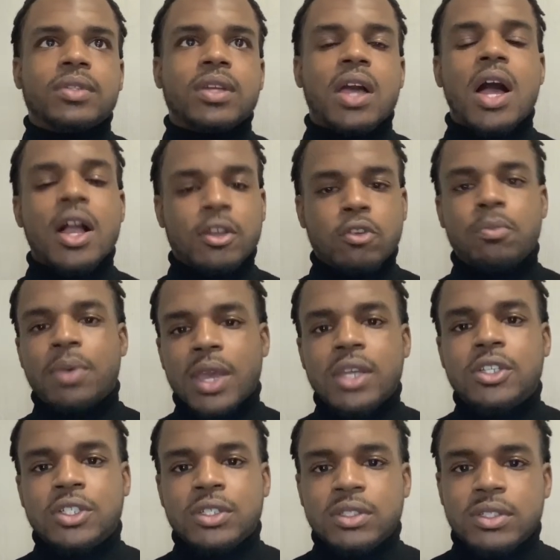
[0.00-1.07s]

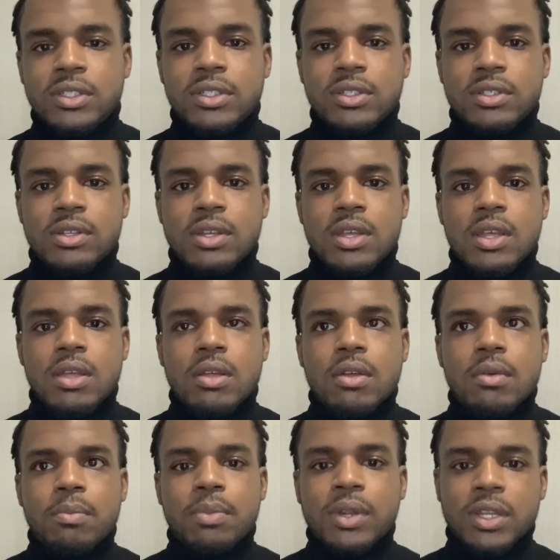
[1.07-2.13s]
occupations.
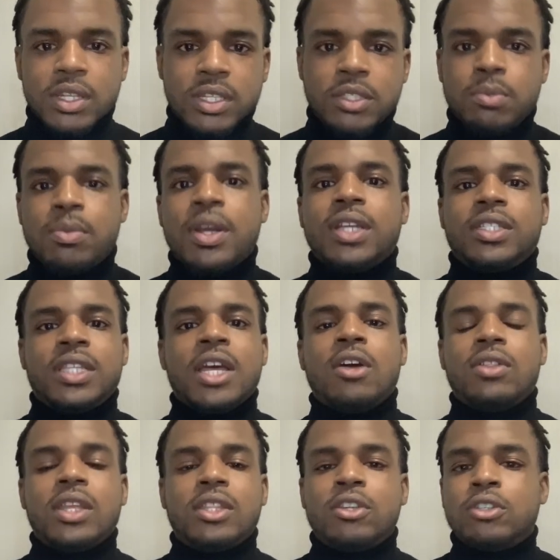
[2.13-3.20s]
But this breaks down
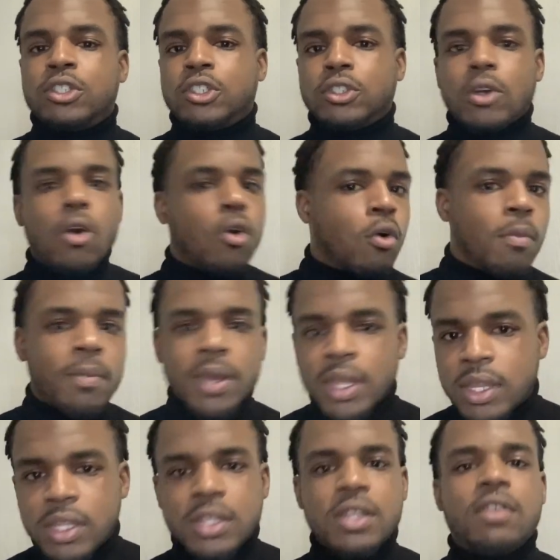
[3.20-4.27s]
that there's so
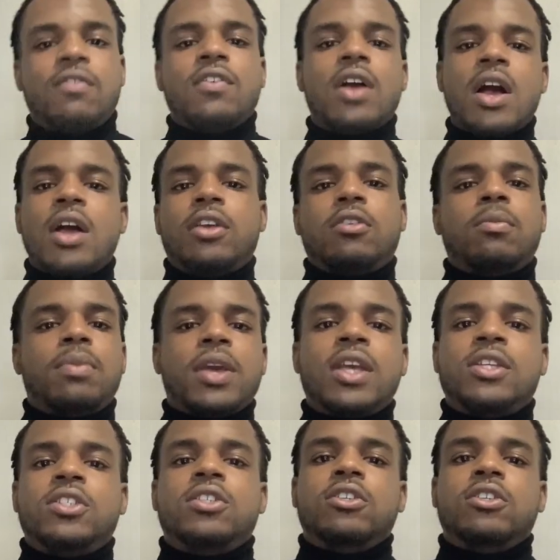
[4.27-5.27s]
many different occupations.